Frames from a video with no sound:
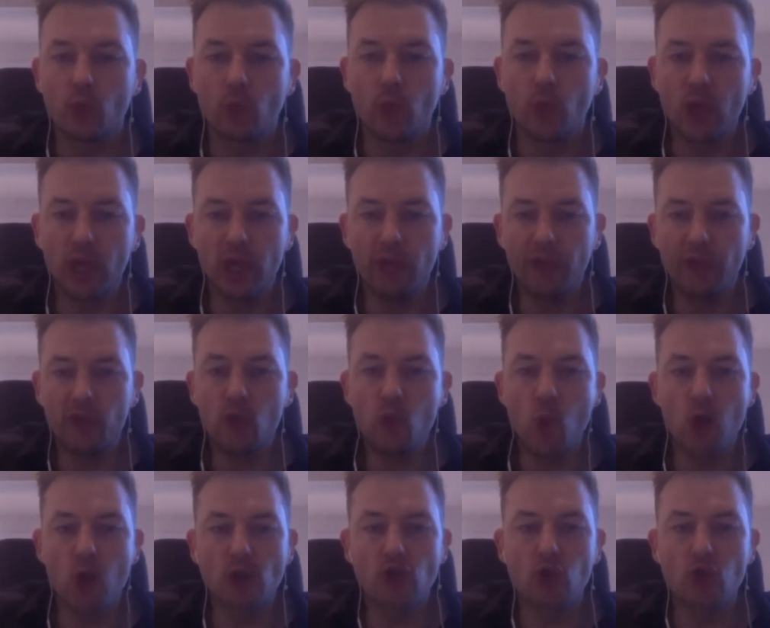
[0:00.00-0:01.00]
If you
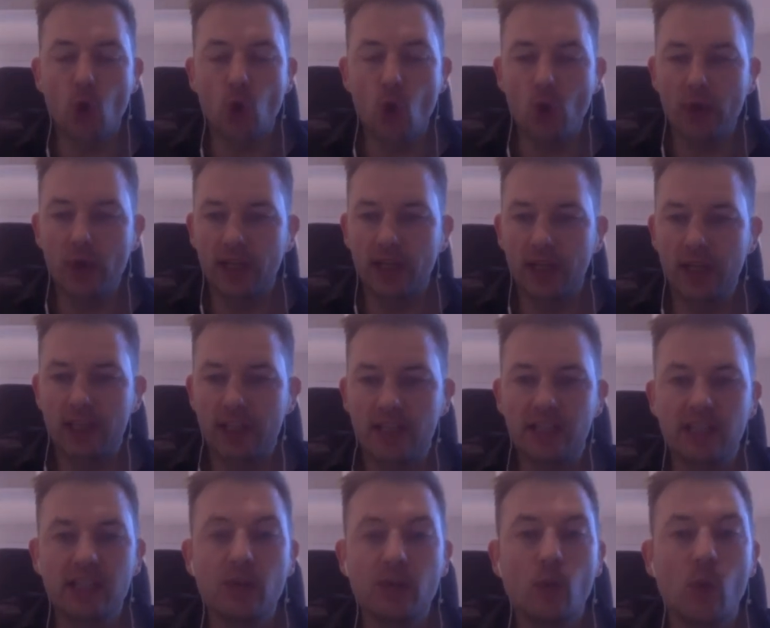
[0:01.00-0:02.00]
want to go in and
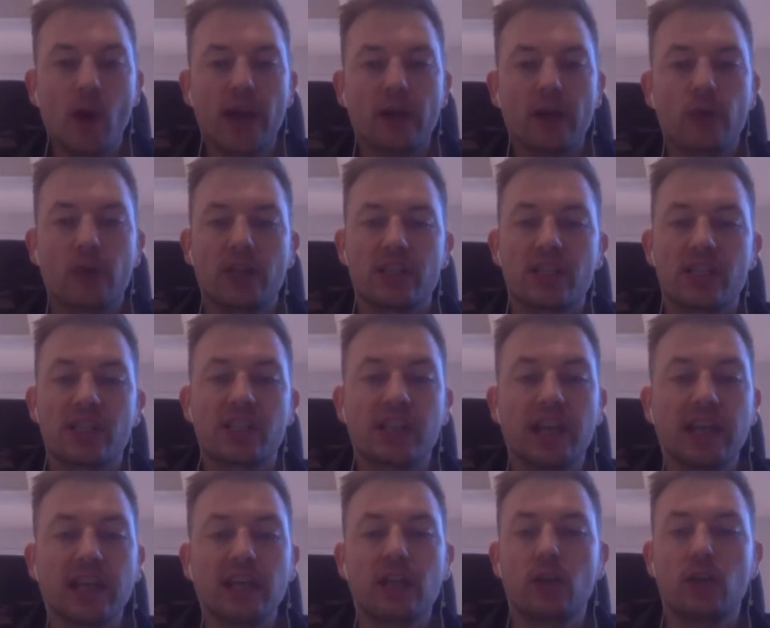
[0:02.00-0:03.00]
see where you can
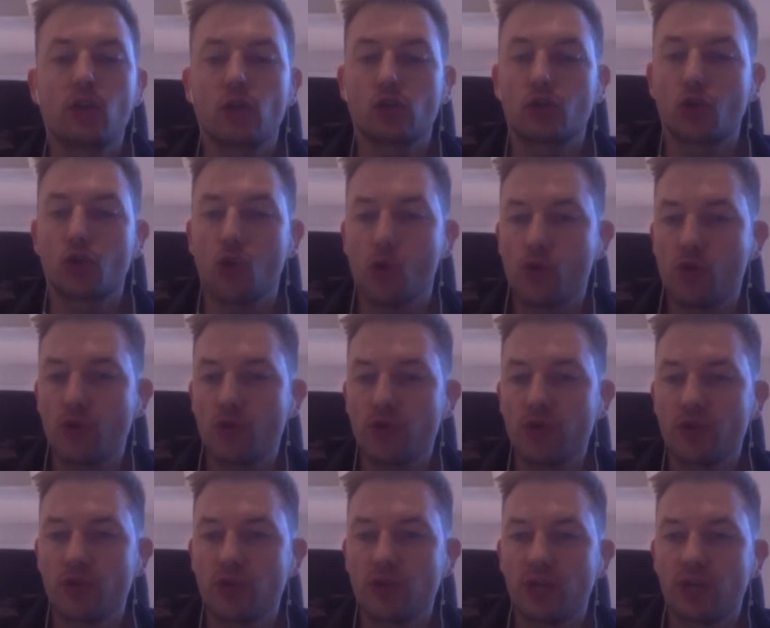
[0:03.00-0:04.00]
stake your
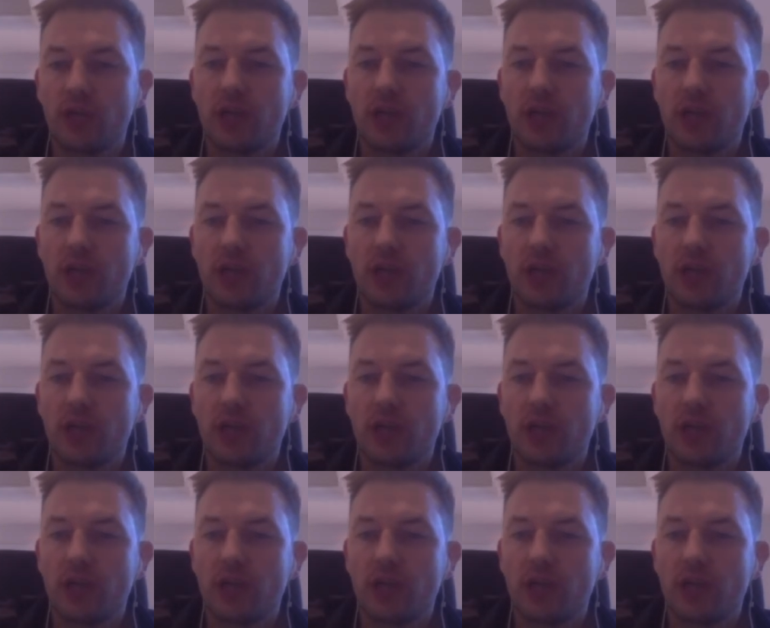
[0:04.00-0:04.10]
tokens,